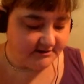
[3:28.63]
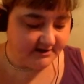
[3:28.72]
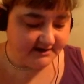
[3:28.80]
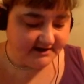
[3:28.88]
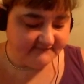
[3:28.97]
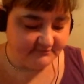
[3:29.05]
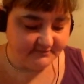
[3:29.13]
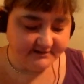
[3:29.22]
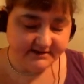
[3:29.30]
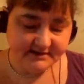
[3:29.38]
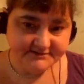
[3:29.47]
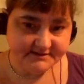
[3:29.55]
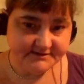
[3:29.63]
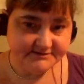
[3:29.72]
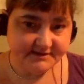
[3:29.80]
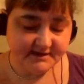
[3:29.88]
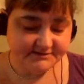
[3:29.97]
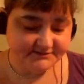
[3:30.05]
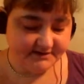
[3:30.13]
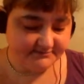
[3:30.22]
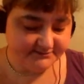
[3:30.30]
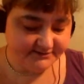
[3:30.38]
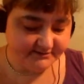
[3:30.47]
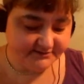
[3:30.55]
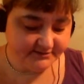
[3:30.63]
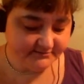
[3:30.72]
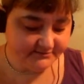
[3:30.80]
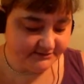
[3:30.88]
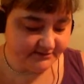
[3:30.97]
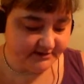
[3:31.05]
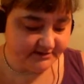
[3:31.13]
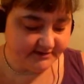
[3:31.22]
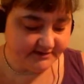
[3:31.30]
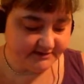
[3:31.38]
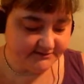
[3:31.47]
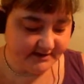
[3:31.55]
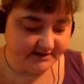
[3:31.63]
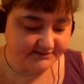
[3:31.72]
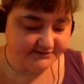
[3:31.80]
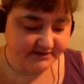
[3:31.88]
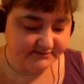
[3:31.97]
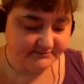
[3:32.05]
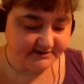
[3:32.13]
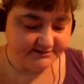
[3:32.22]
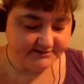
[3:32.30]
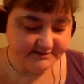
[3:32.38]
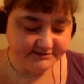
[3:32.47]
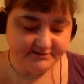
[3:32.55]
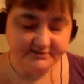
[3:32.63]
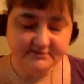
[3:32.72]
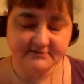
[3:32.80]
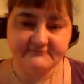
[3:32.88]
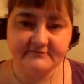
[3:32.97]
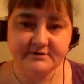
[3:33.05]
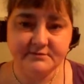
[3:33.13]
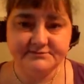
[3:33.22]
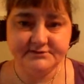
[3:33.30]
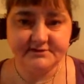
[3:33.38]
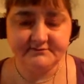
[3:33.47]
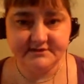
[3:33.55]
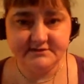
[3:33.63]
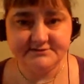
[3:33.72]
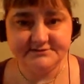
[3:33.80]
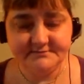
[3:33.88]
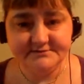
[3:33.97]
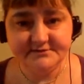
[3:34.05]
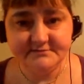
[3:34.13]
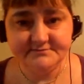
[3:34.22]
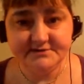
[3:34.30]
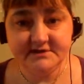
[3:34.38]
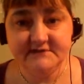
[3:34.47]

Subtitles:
Not everyone has the exact same symptoms and the exact same intensity or frequency of these symptoms,